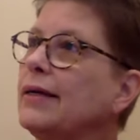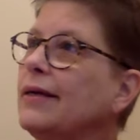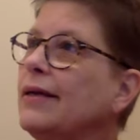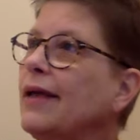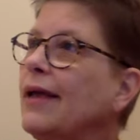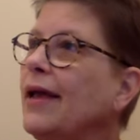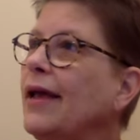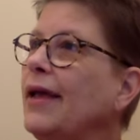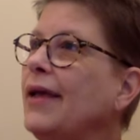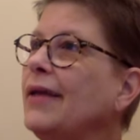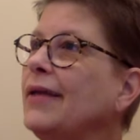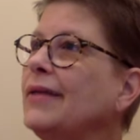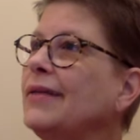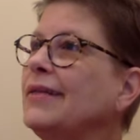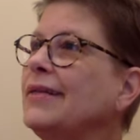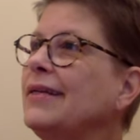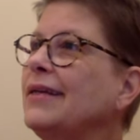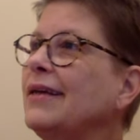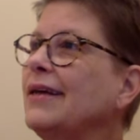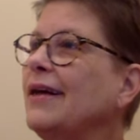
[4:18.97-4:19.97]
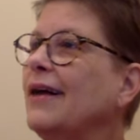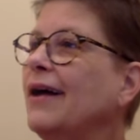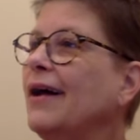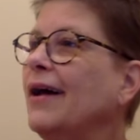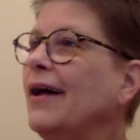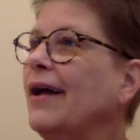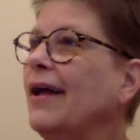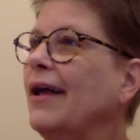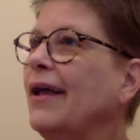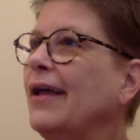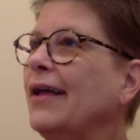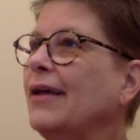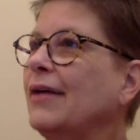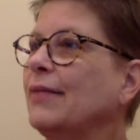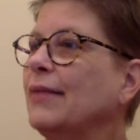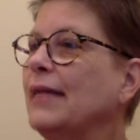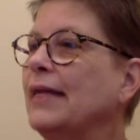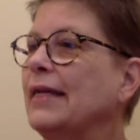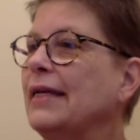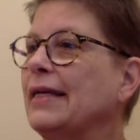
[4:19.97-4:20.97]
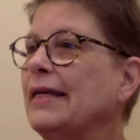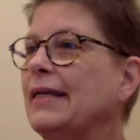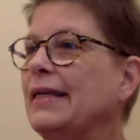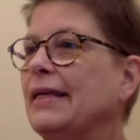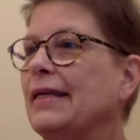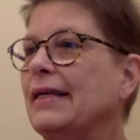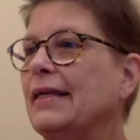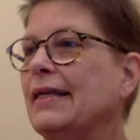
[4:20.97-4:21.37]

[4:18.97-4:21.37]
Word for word: Hey, Linda, hi, come on in.